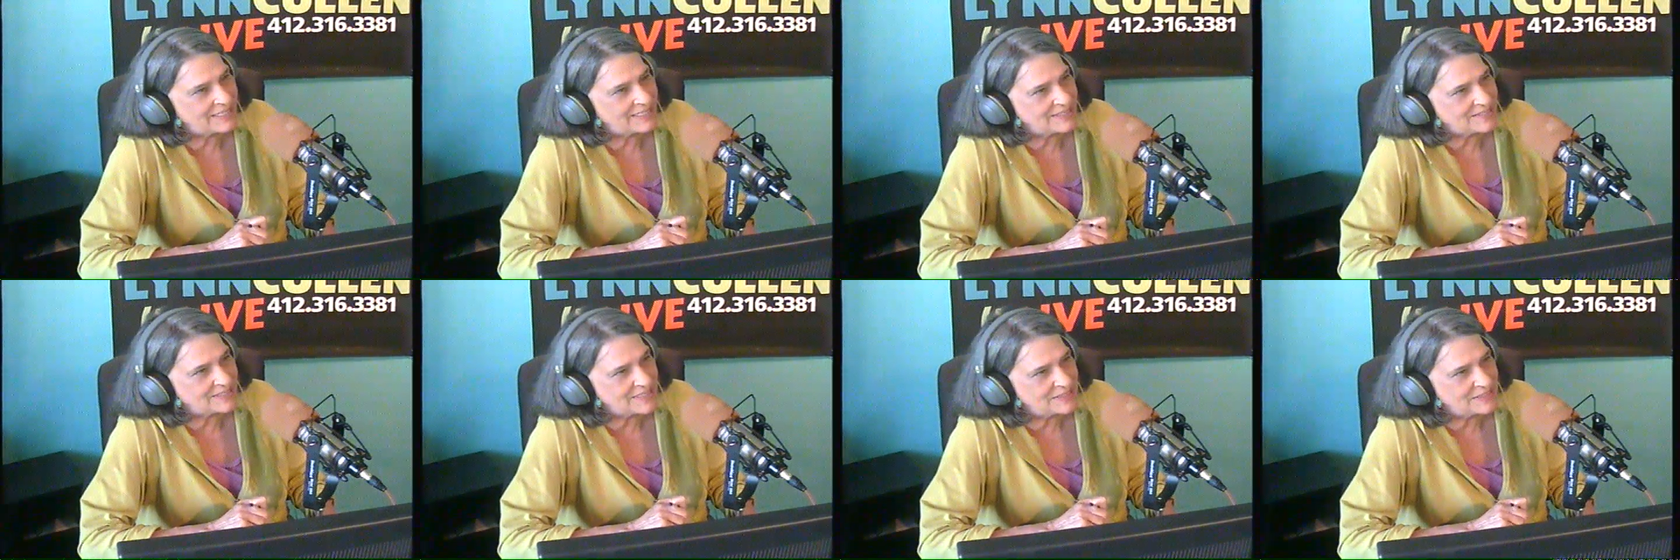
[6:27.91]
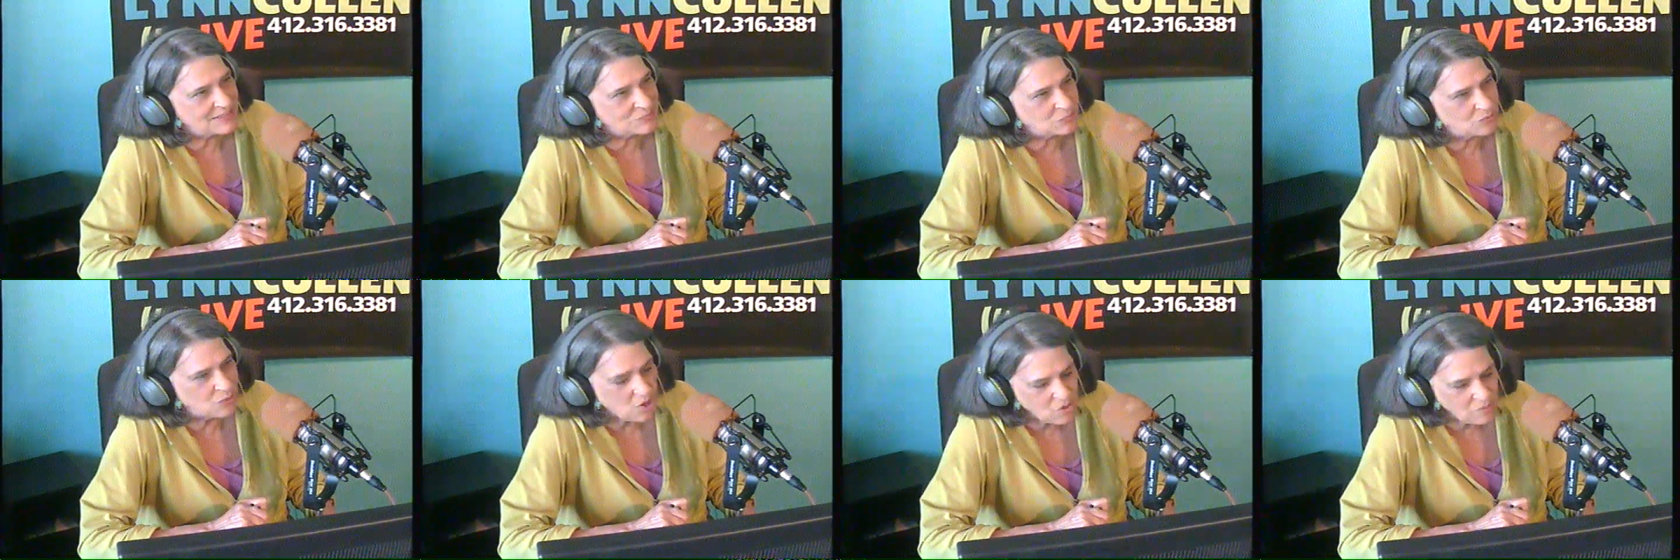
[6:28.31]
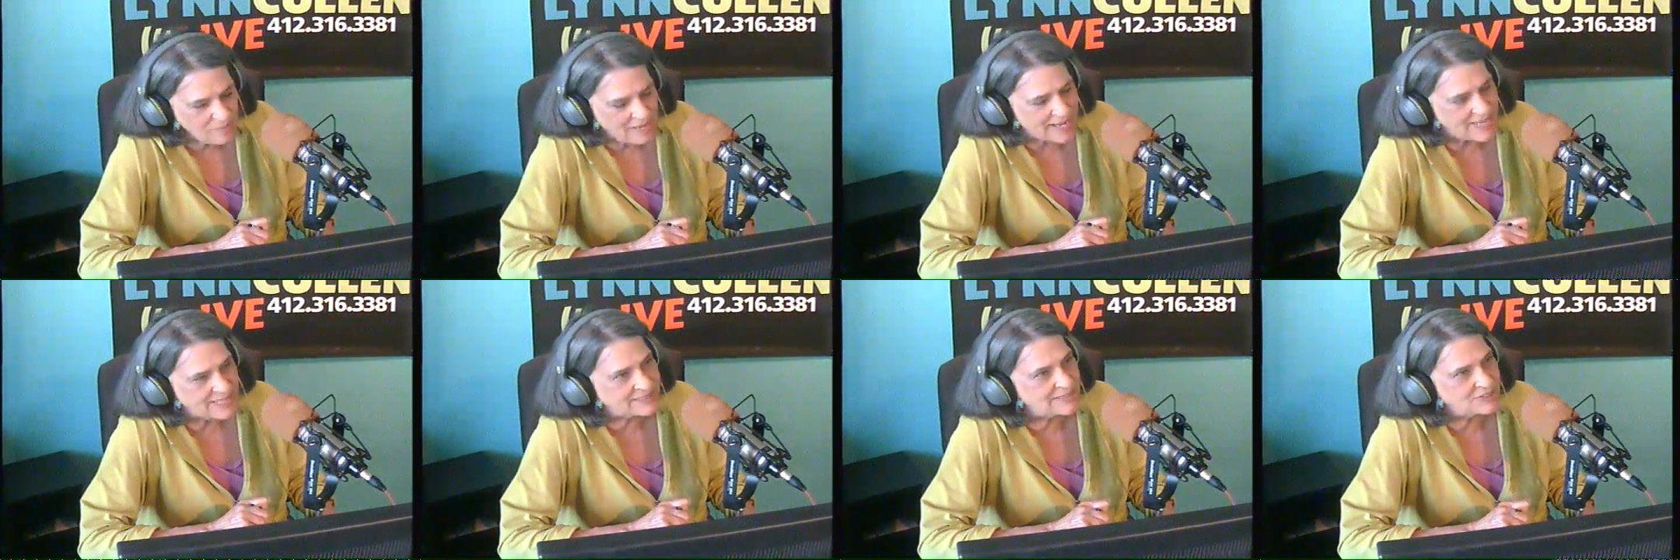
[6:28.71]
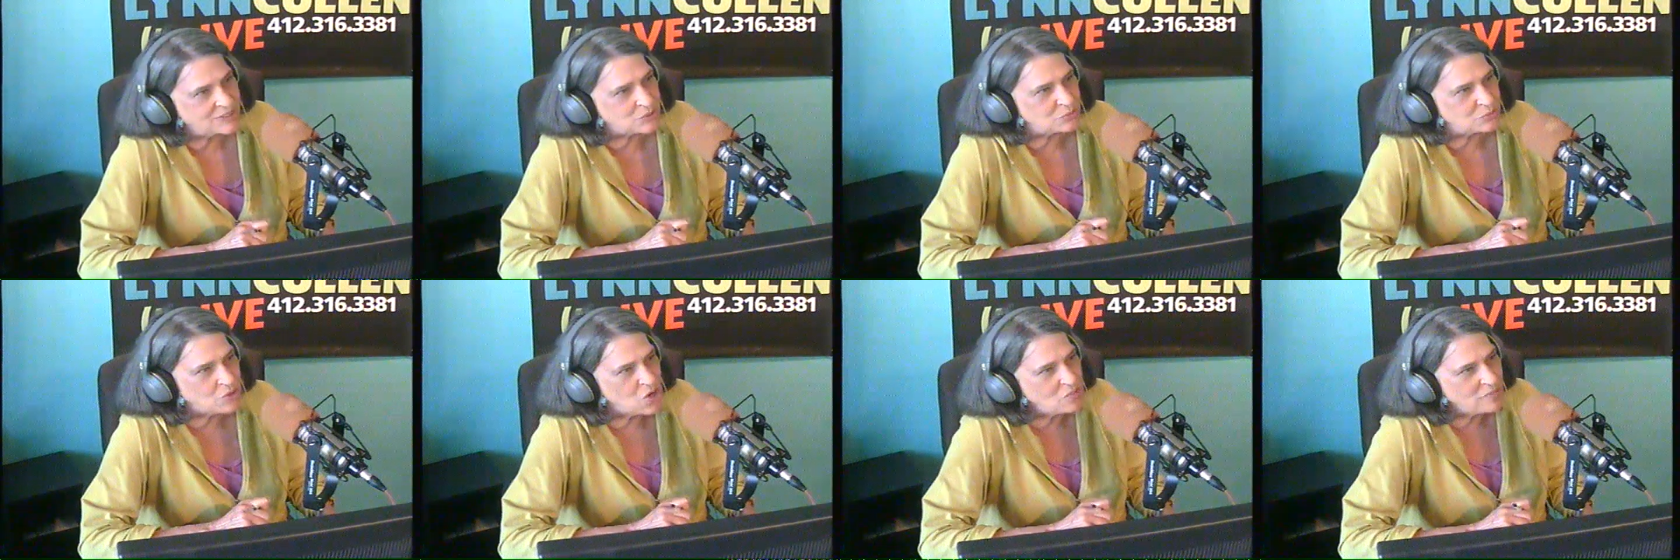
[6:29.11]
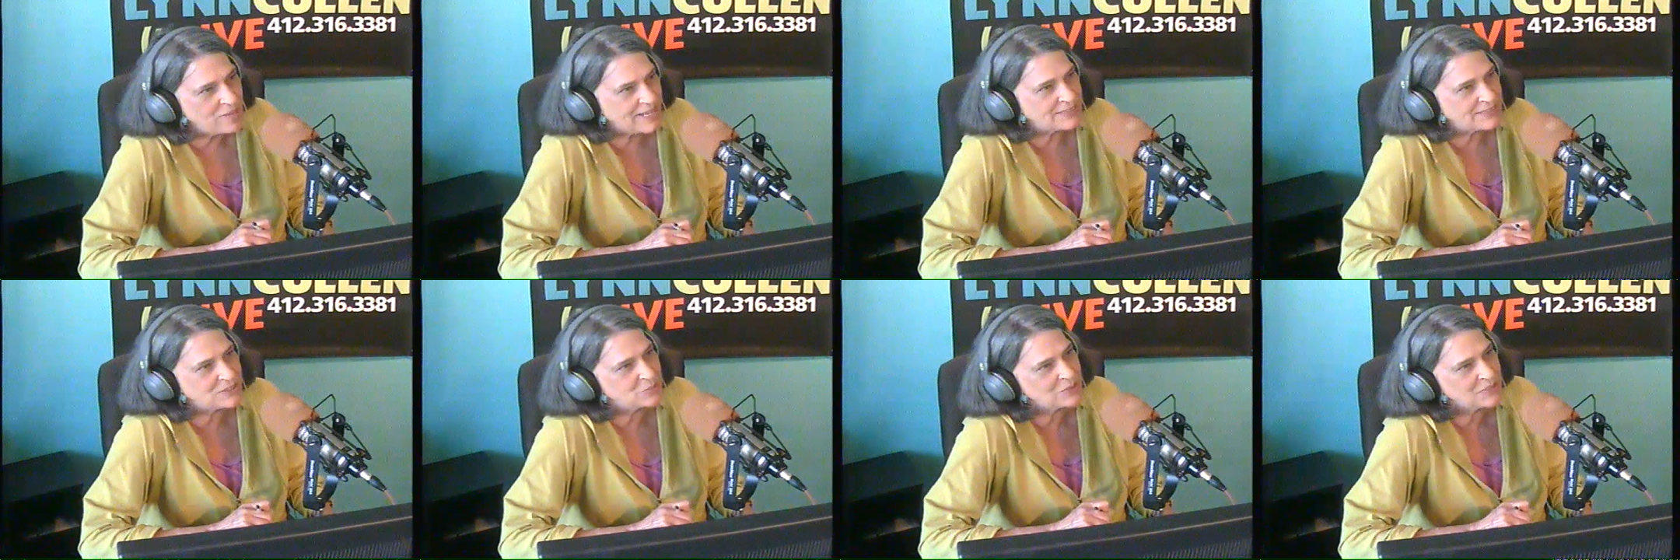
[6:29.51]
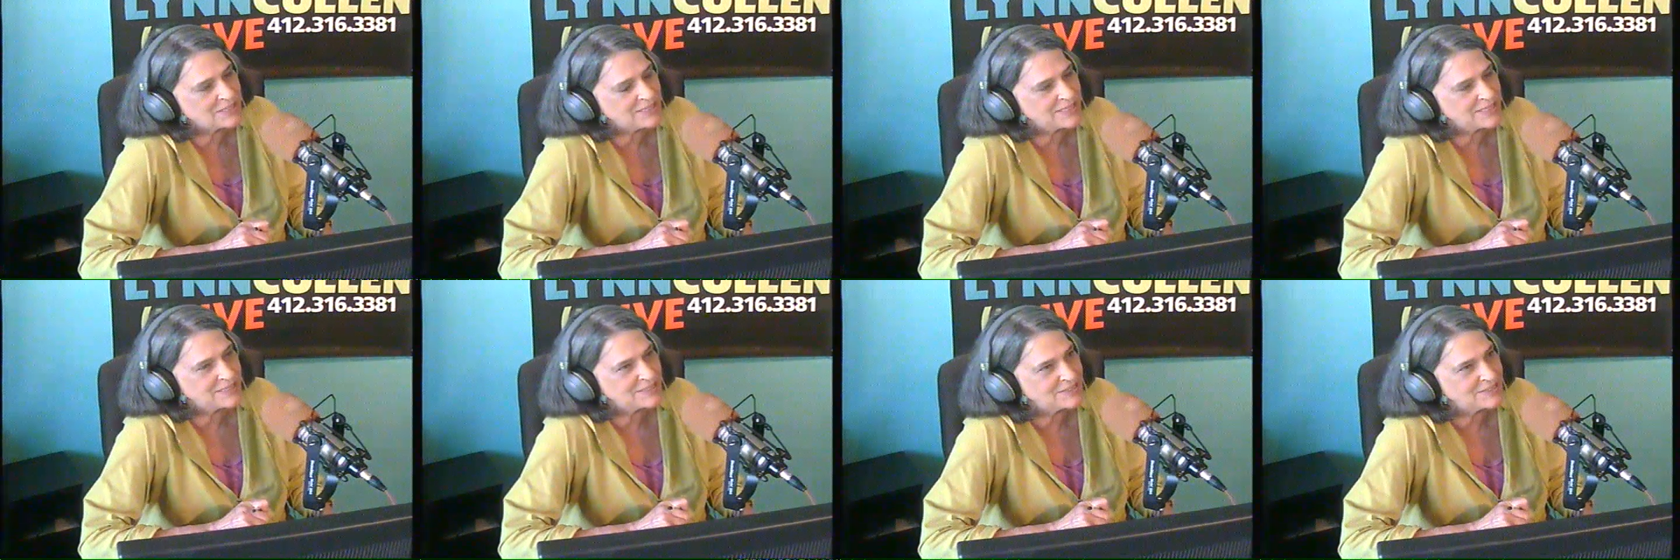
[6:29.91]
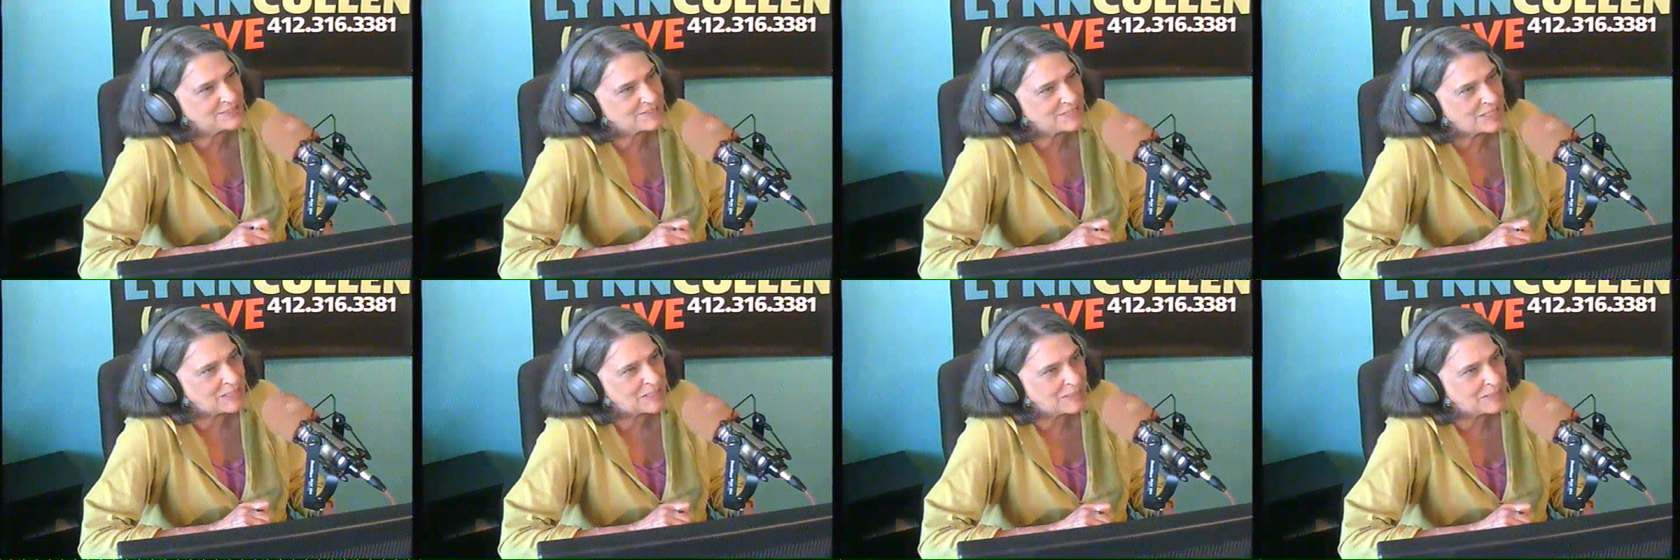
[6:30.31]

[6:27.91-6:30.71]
It's a romance. It's a romance with this